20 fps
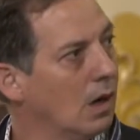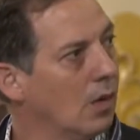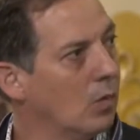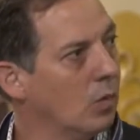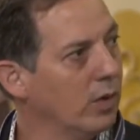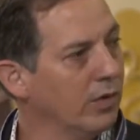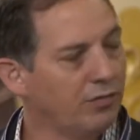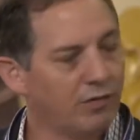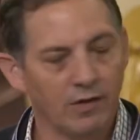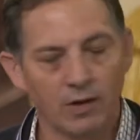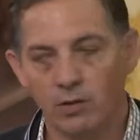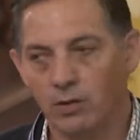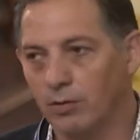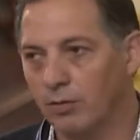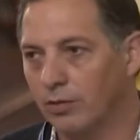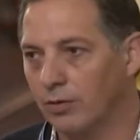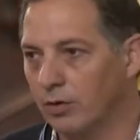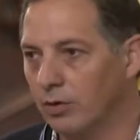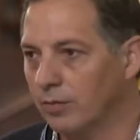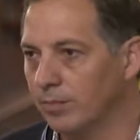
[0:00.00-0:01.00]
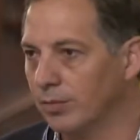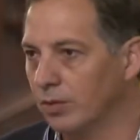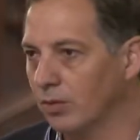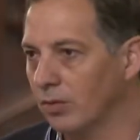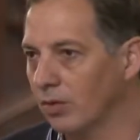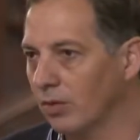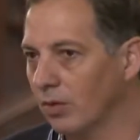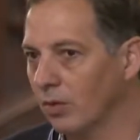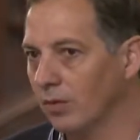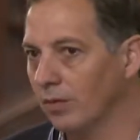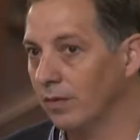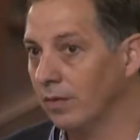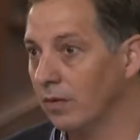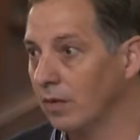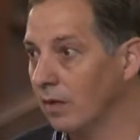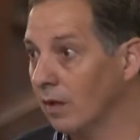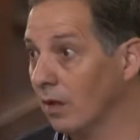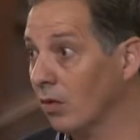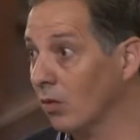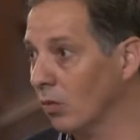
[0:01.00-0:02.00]
We found our third blue
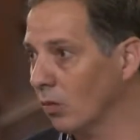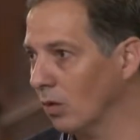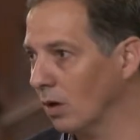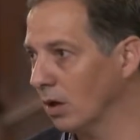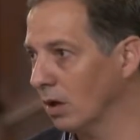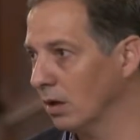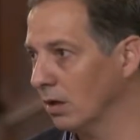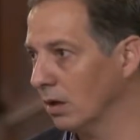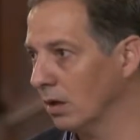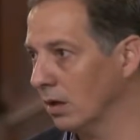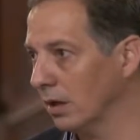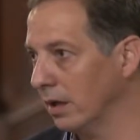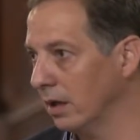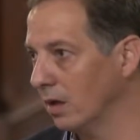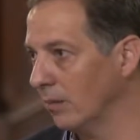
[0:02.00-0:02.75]
zone, this one in